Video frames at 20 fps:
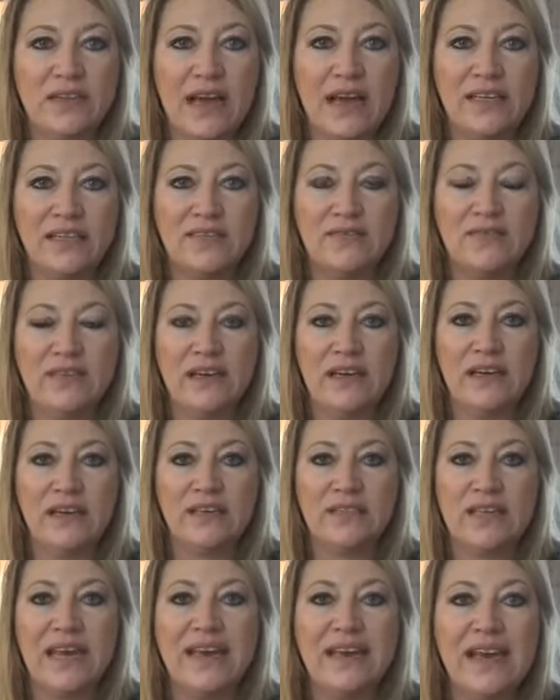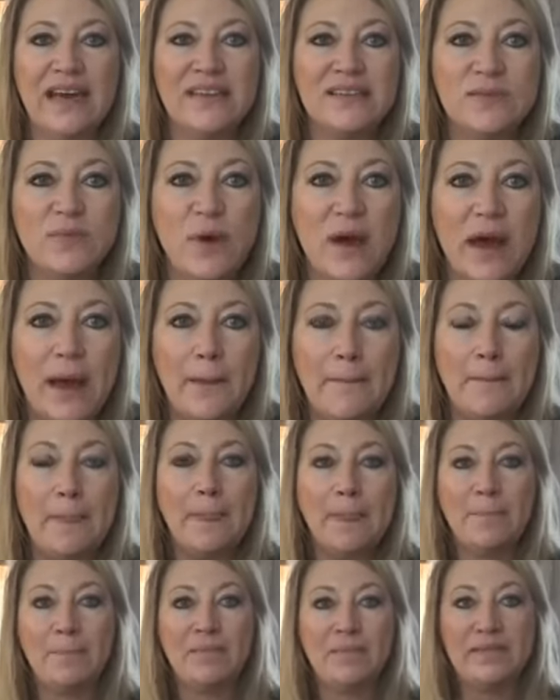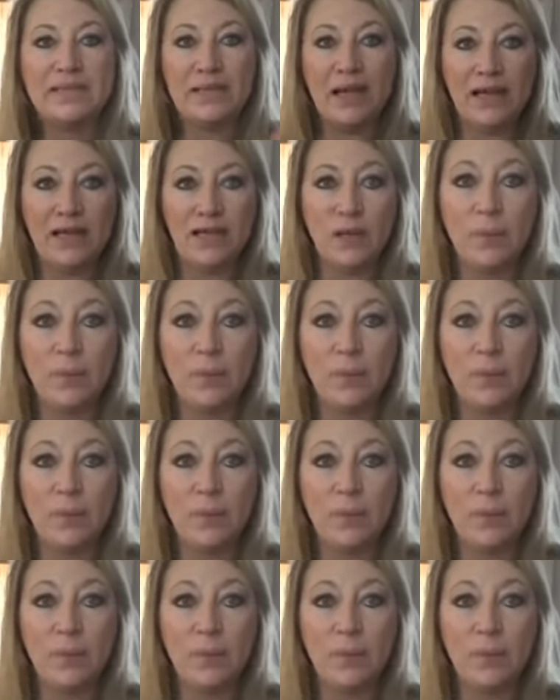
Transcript: kinds of things. And guess what? Take